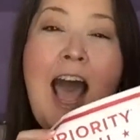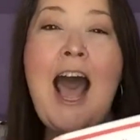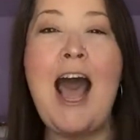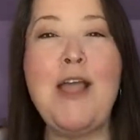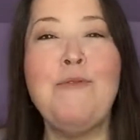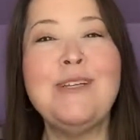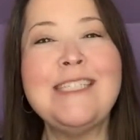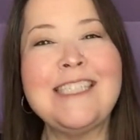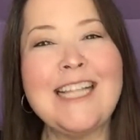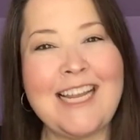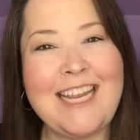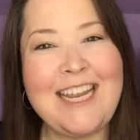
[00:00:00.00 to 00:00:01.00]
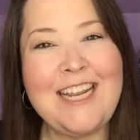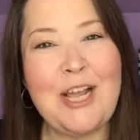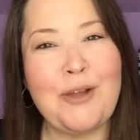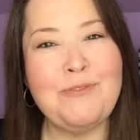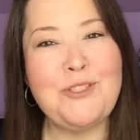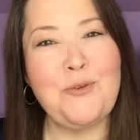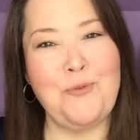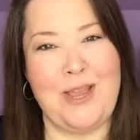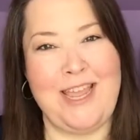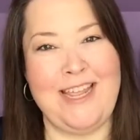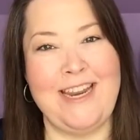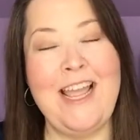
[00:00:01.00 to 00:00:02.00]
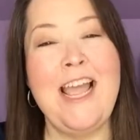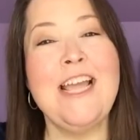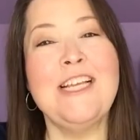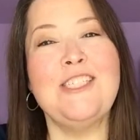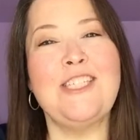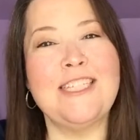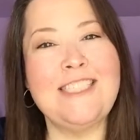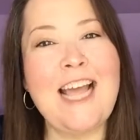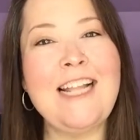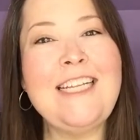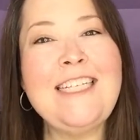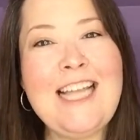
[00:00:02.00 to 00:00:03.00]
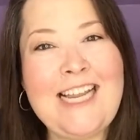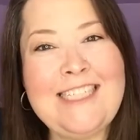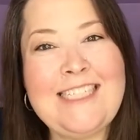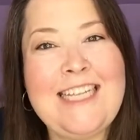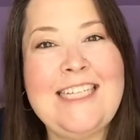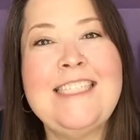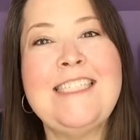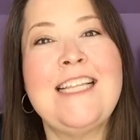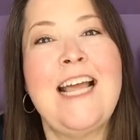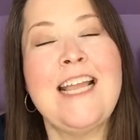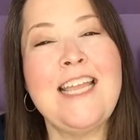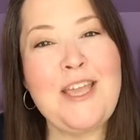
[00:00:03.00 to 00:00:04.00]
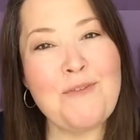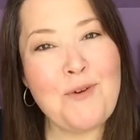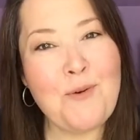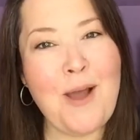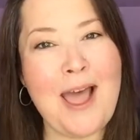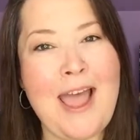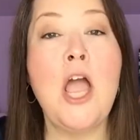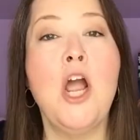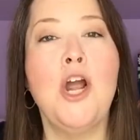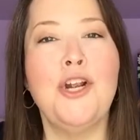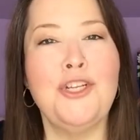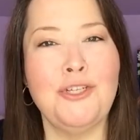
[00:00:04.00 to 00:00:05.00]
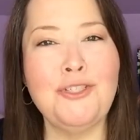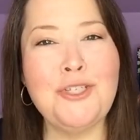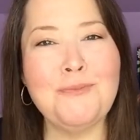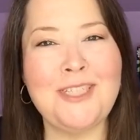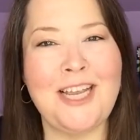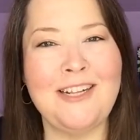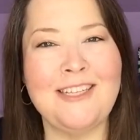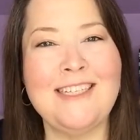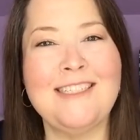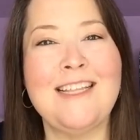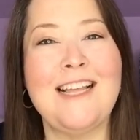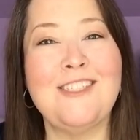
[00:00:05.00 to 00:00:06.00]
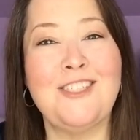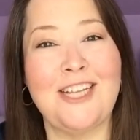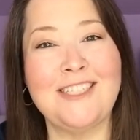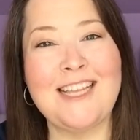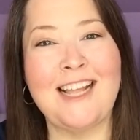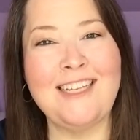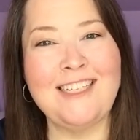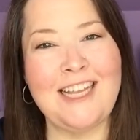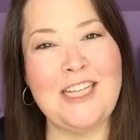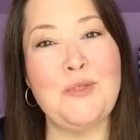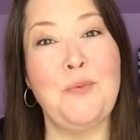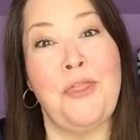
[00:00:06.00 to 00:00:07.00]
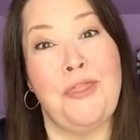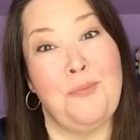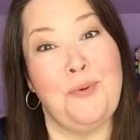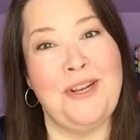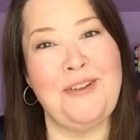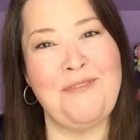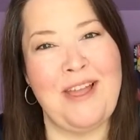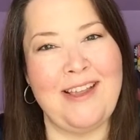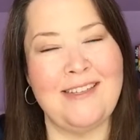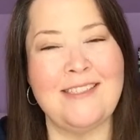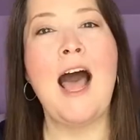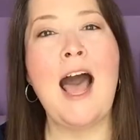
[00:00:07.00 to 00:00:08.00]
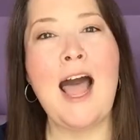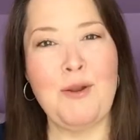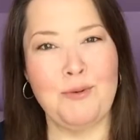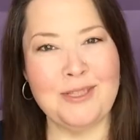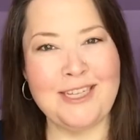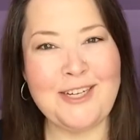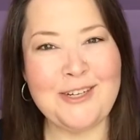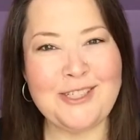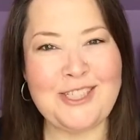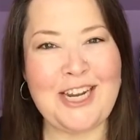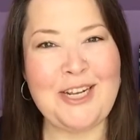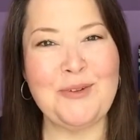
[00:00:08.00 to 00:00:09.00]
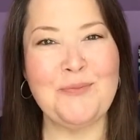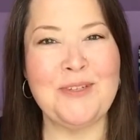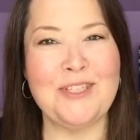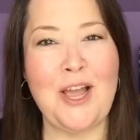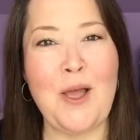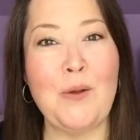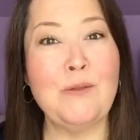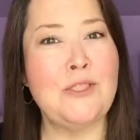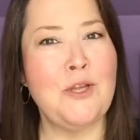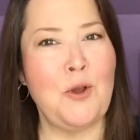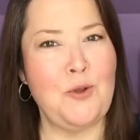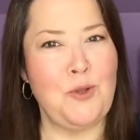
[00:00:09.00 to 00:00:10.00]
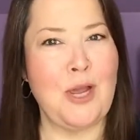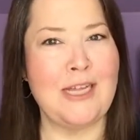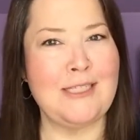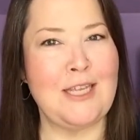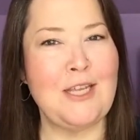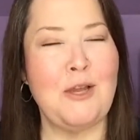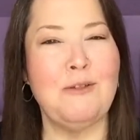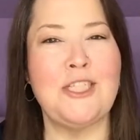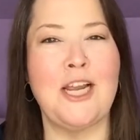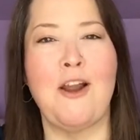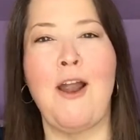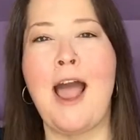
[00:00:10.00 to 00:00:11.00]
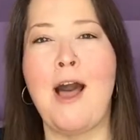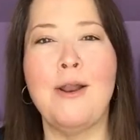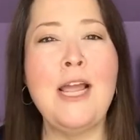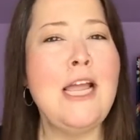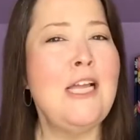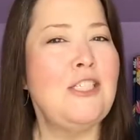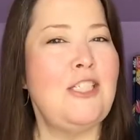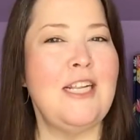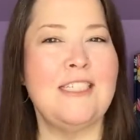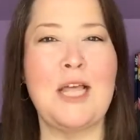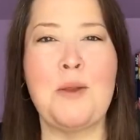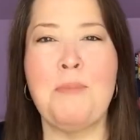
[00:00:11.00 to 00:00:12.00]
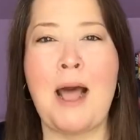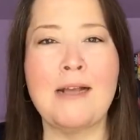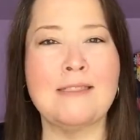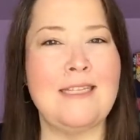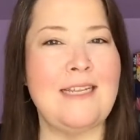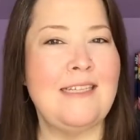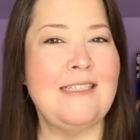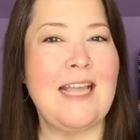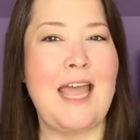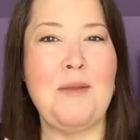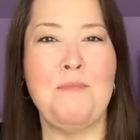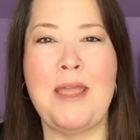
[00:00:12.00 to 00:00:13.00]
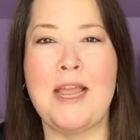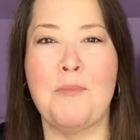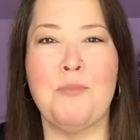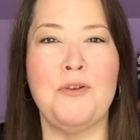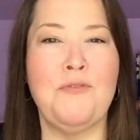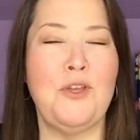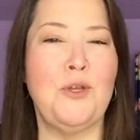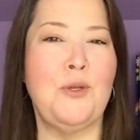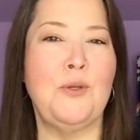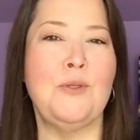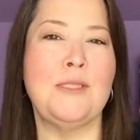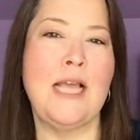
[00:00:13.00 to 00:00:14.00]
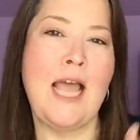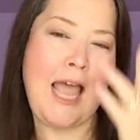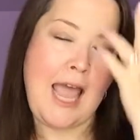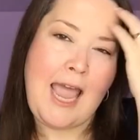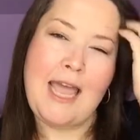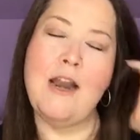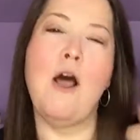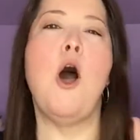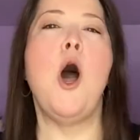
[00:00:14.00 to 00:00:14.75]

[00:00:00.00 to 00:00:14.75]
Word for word: I was lucky enough to win Chantelle Lace's giveaway. Her YouTube channel is Chantelle Lace with the pretty face. I will link her channel below so you guys can go check her out. She does unboxings and makeup reviews and